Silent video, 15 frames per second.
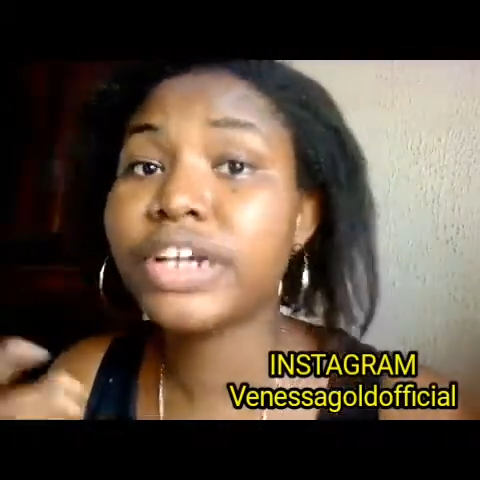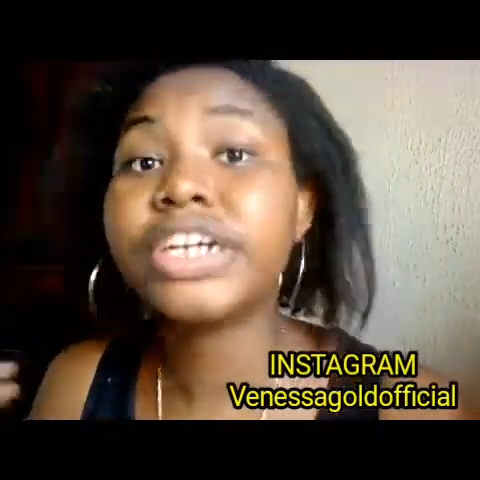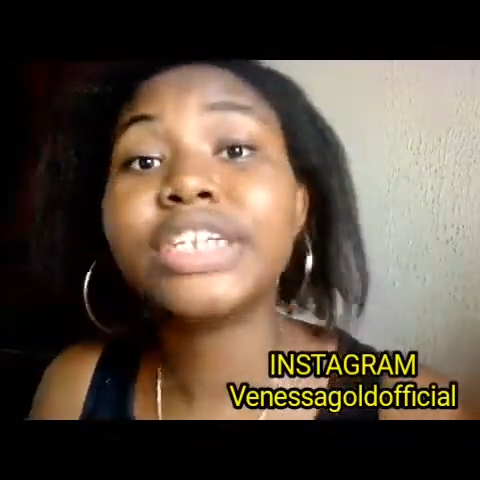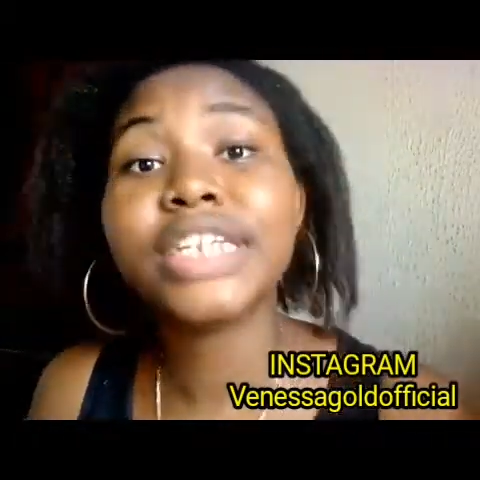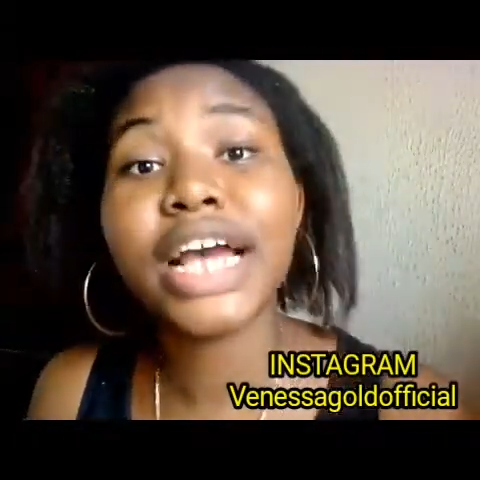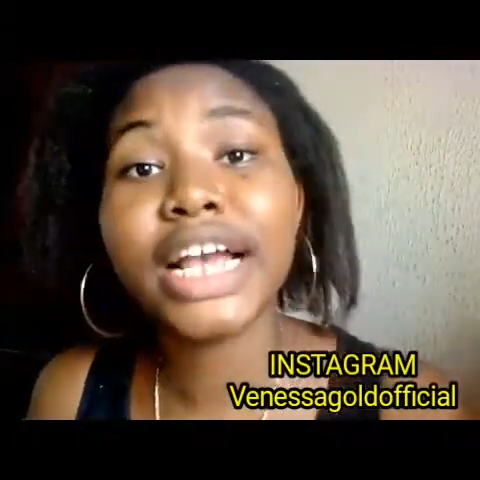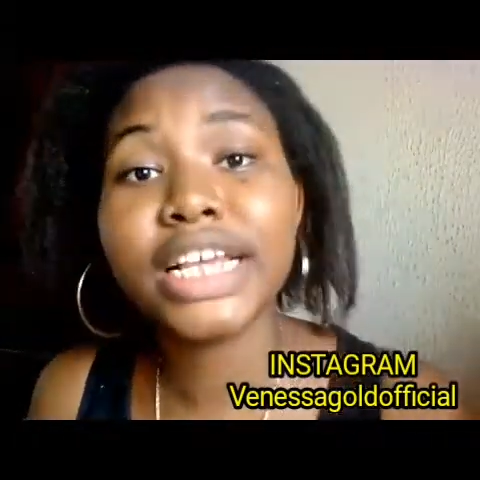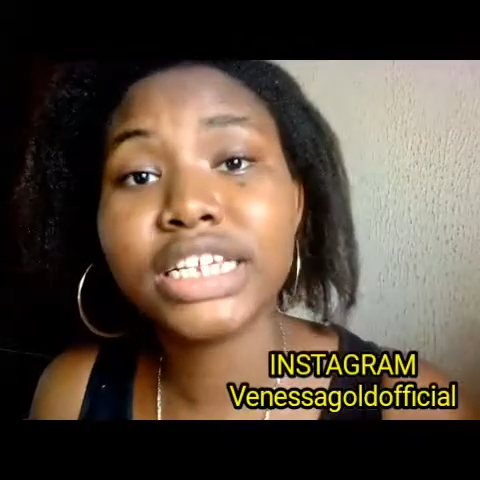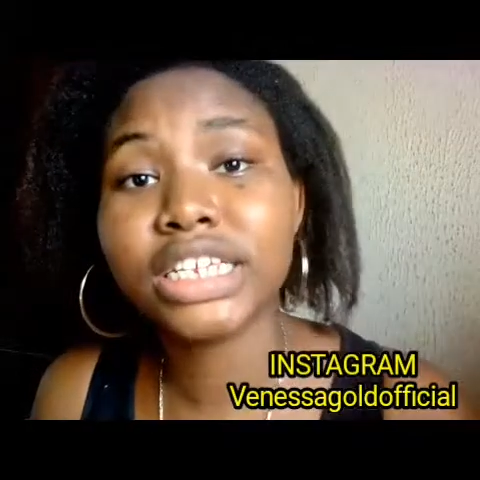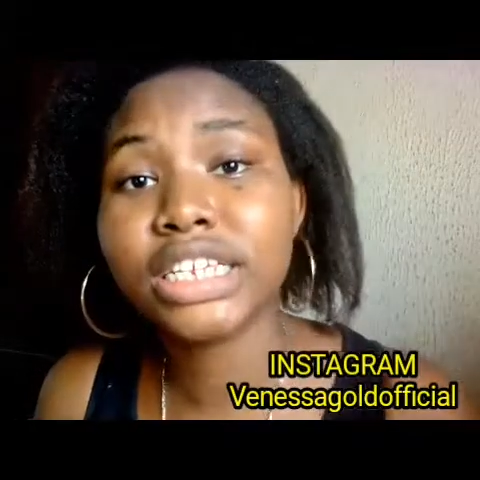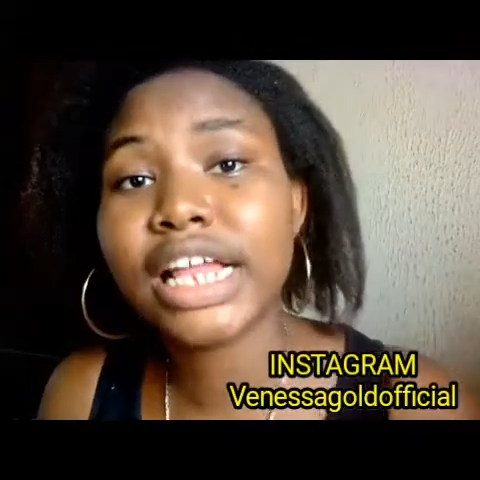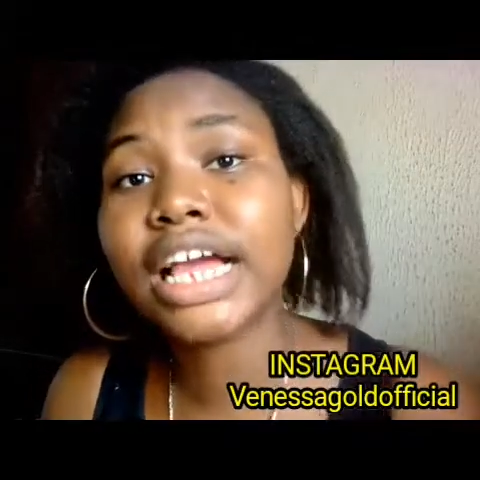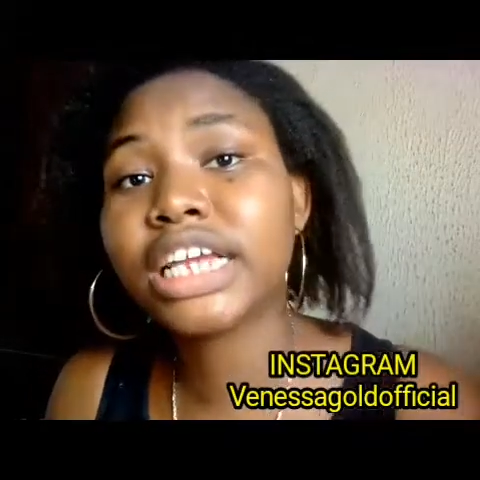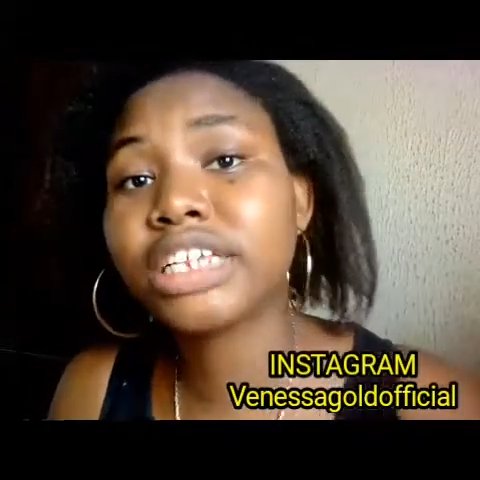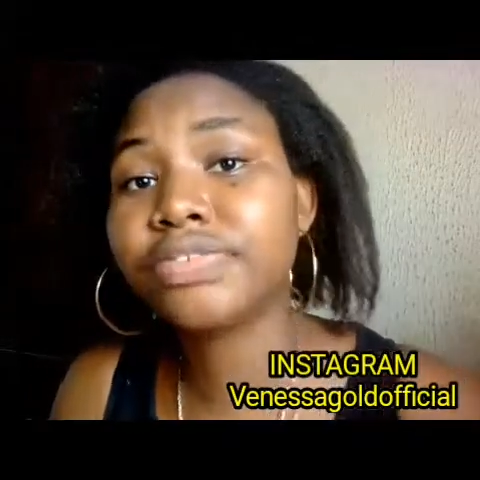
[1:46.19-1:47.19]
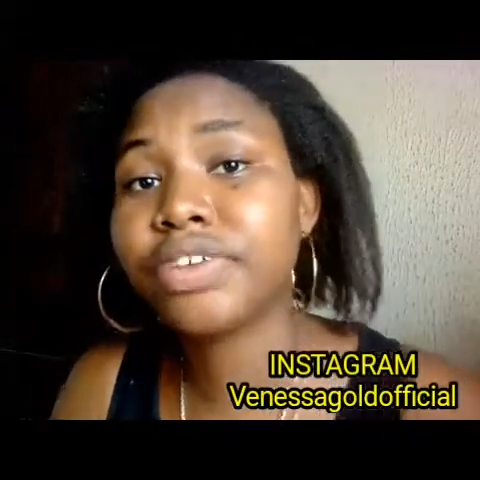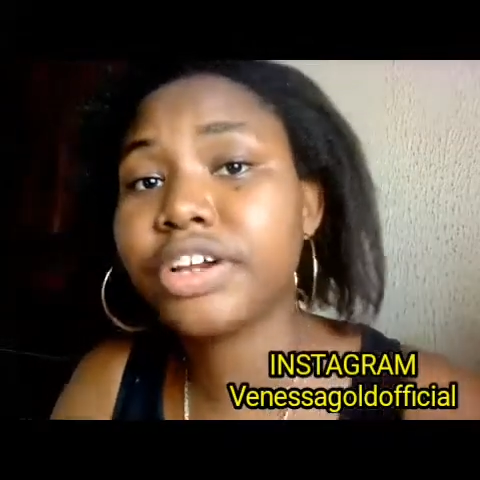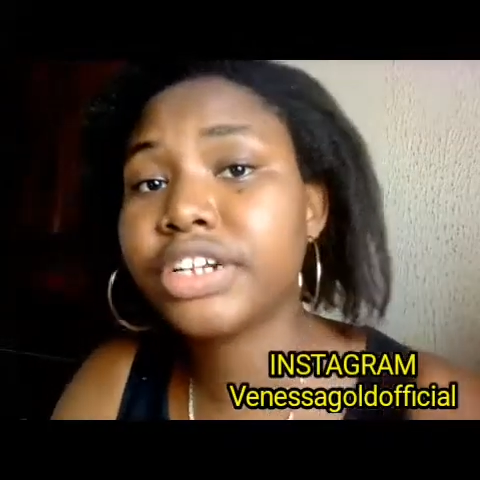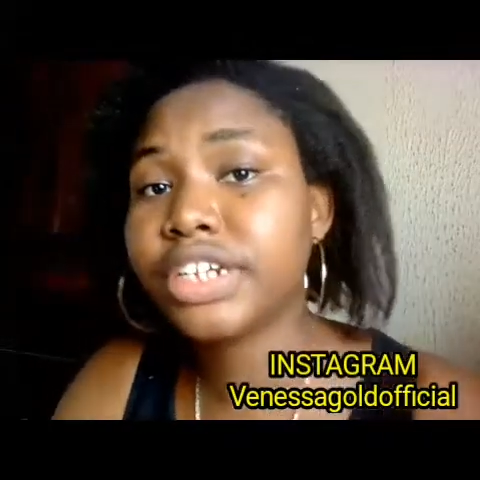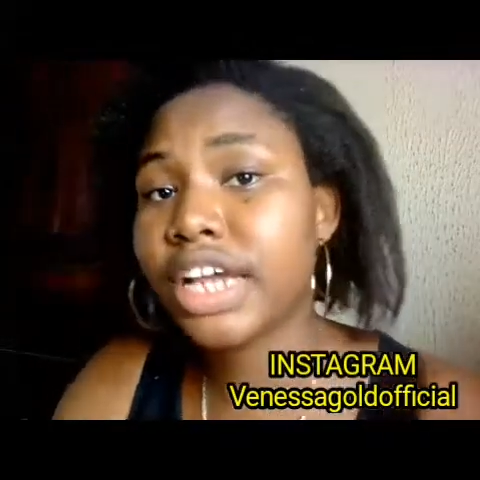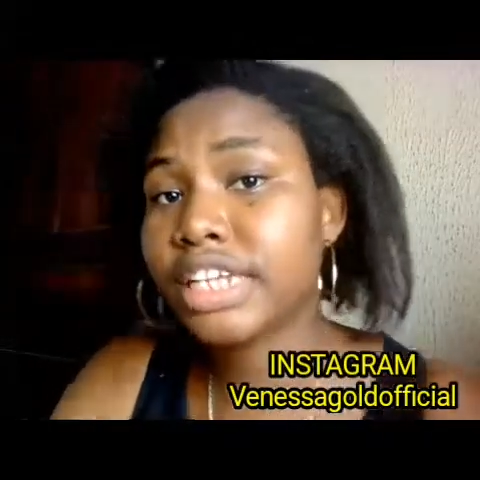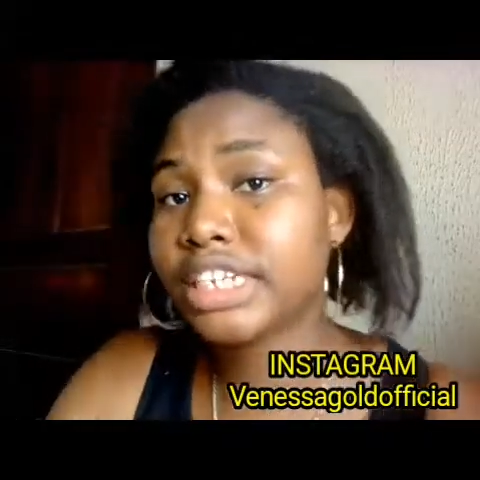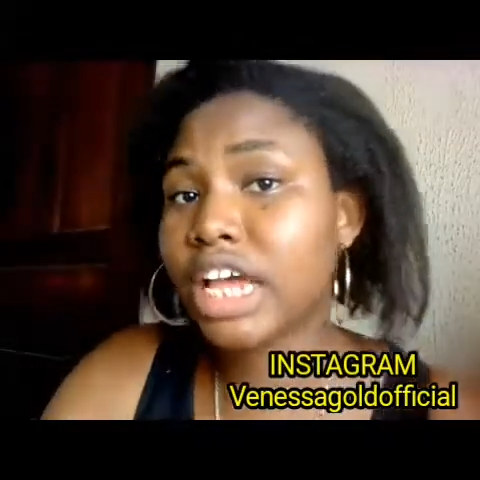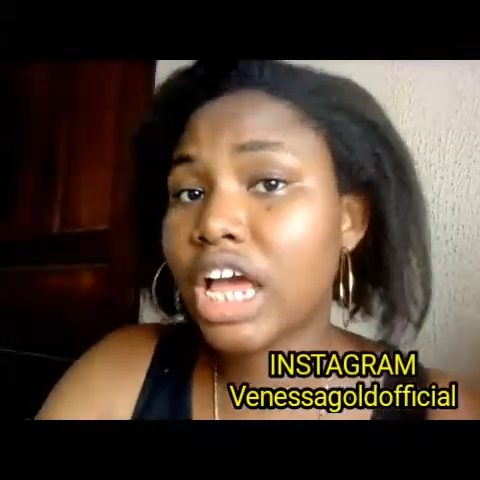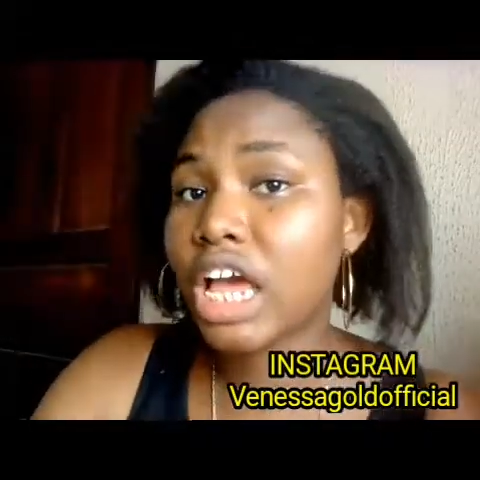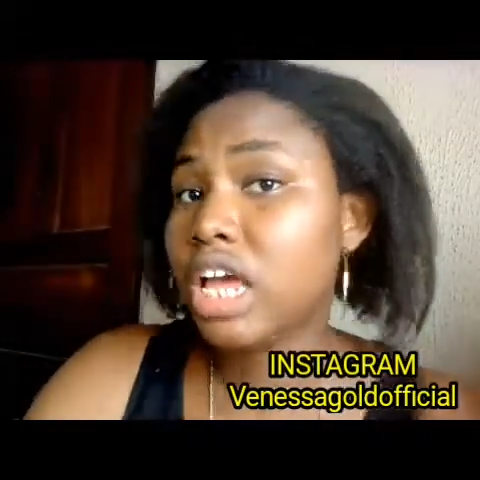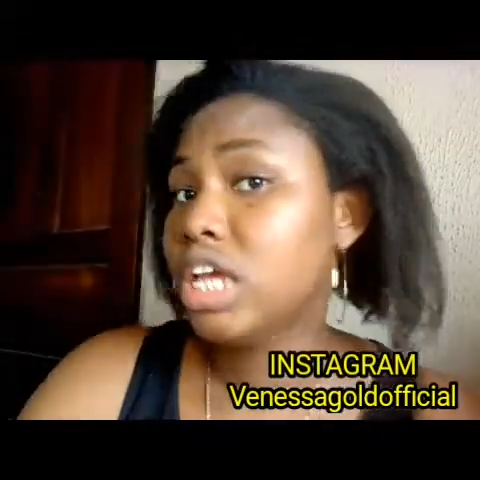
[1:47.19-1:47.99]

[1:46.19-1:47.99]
very nice. Like, it's very nice.